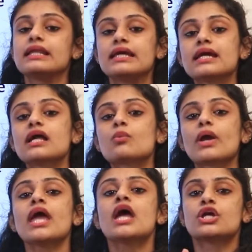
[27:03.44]
a legal
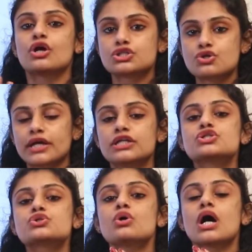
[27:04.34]
way you are
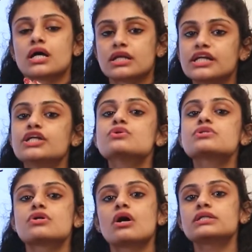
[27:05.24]
trying to
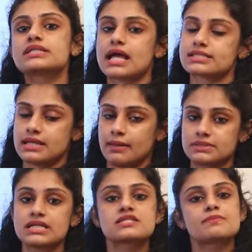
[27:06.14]
reduce your tax
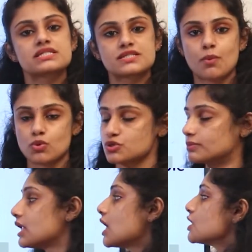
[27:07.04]
liability as much as
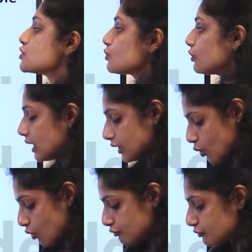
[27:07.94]
possible. So you can
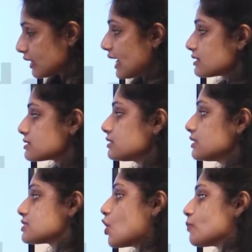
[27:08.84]
go for the answer
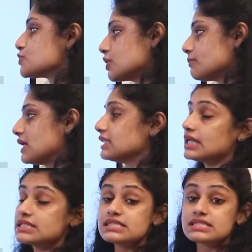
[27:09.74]
as option B,
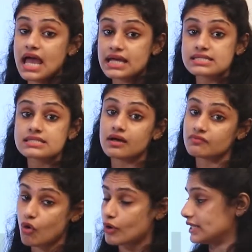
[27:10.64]
that is tax
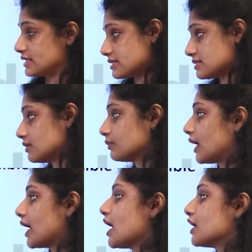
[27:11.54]
avoidance.
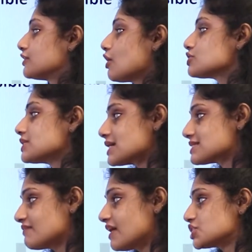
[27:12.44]
Okay, not
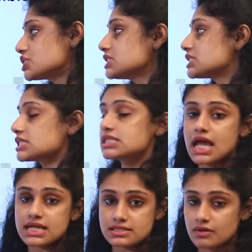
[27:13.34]
tax evasion, it is
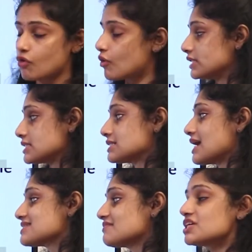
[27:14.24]
tax avoidance.
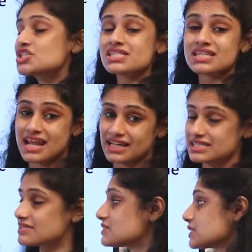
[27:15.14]
Tax evasion is a
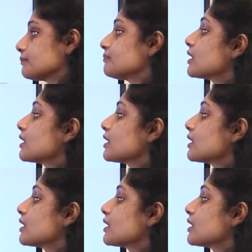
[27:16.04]
negative term.